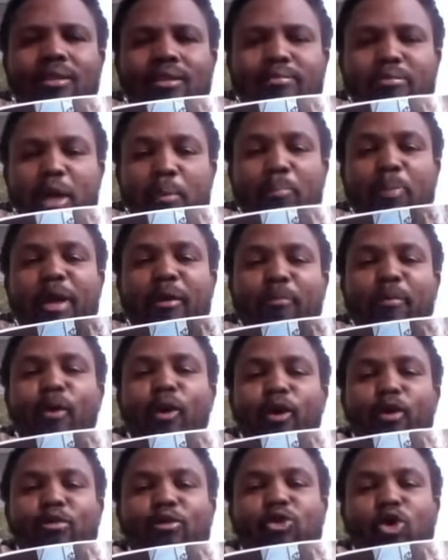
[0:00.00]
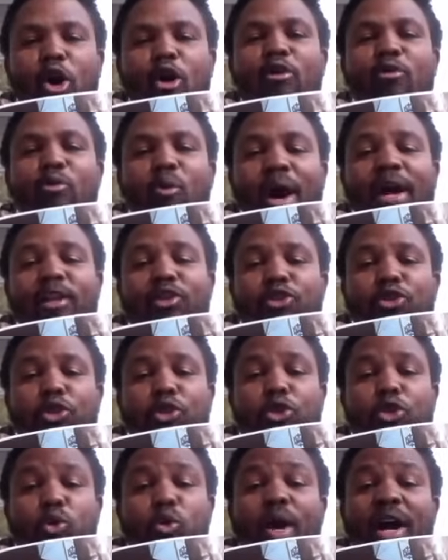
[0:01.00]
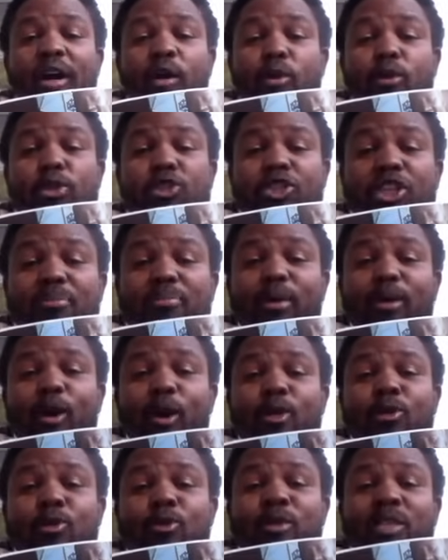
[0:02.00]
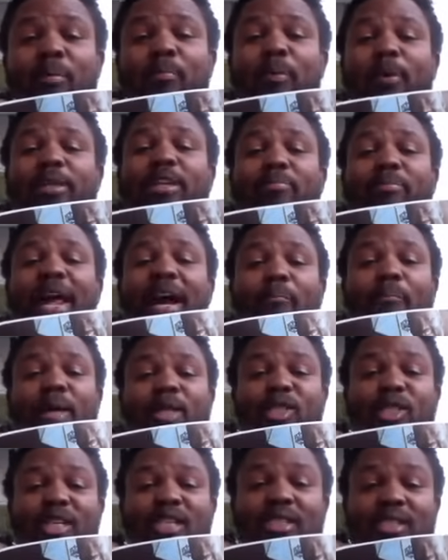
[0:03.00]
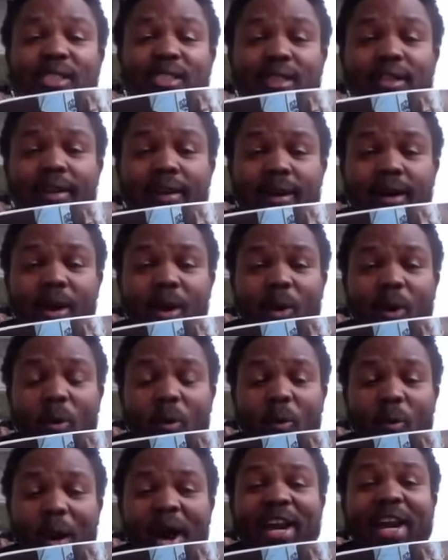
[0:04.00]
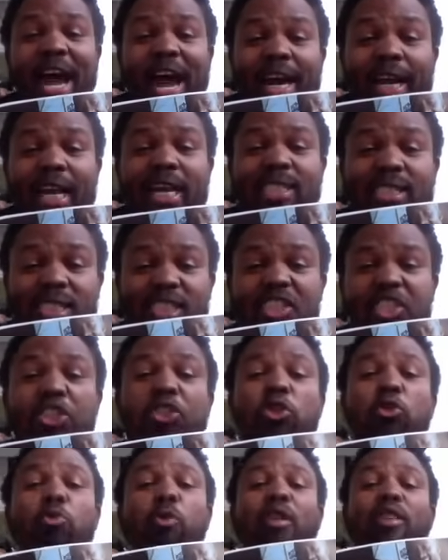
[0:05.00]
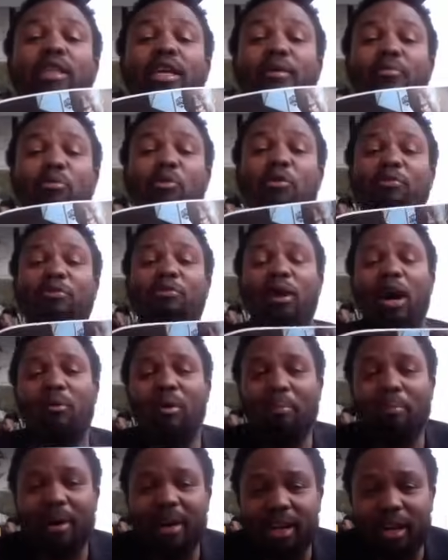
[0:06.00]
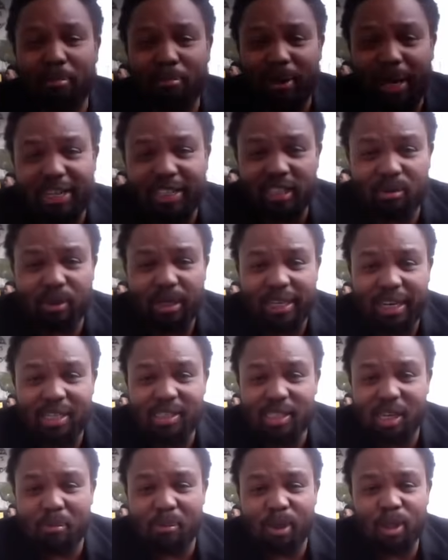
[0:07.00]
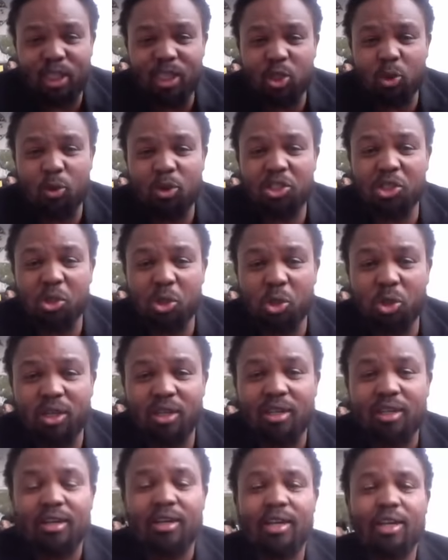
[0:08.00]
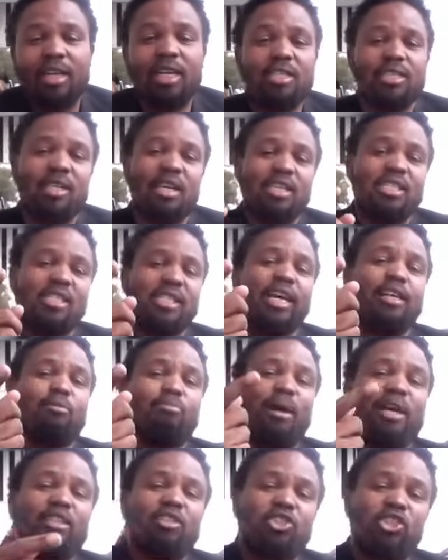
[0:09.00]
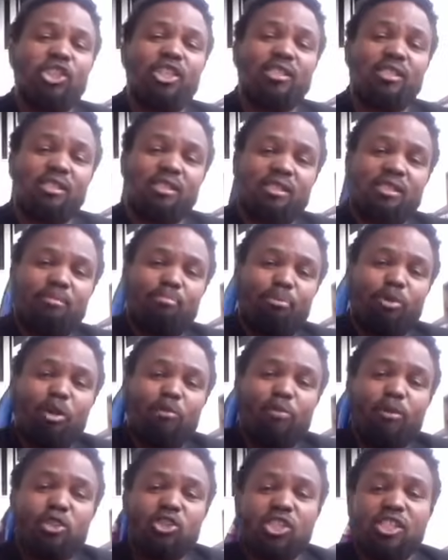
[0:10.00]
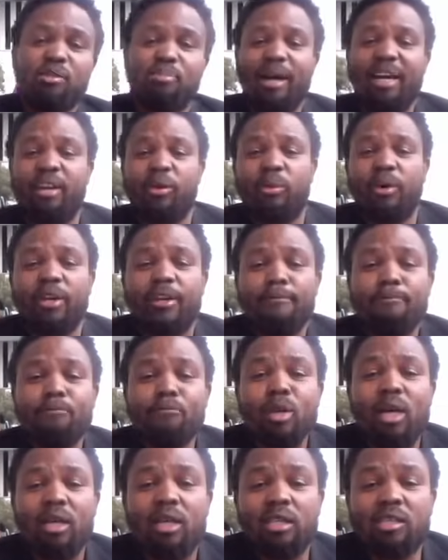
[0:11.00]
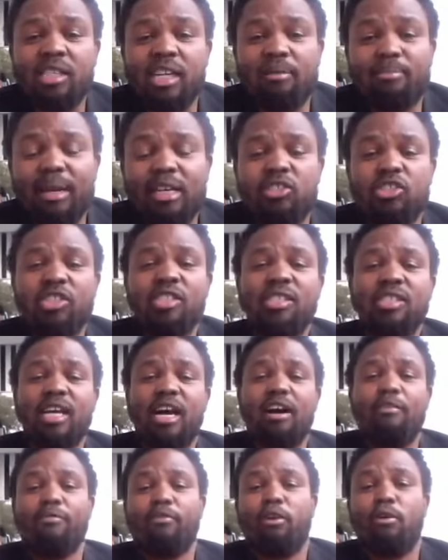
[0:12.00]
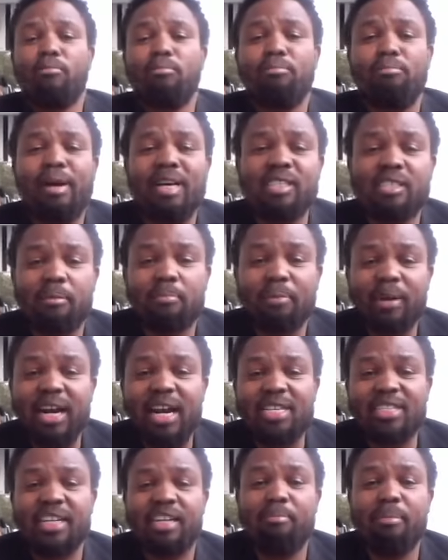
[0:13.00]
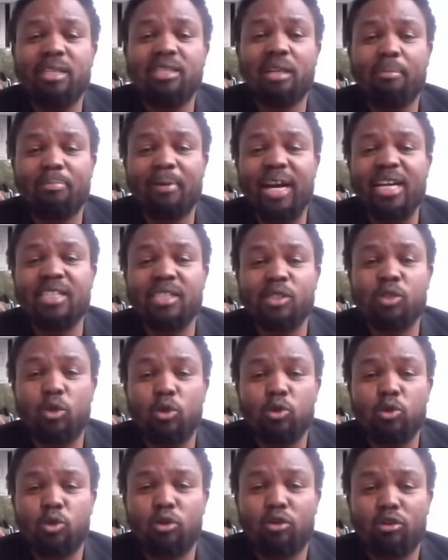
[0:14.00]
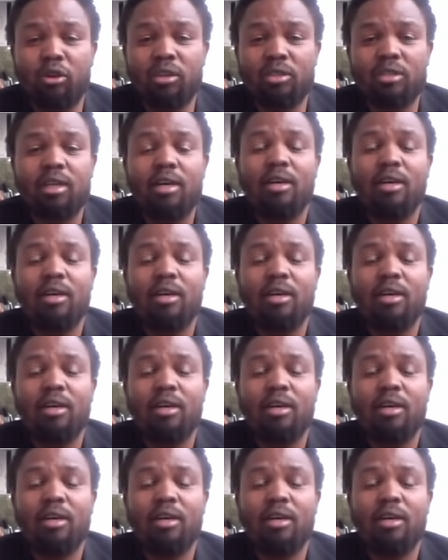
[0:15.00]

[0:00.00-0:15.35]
The people don't want you to wear Gucci because you supported Black business. When I raised this issue with him, with our brother Gayton McKenzie about this Gucci story, he said my jeans, beautiful jeans by the way, he said my jeans are from Master Price, and Master Price is also not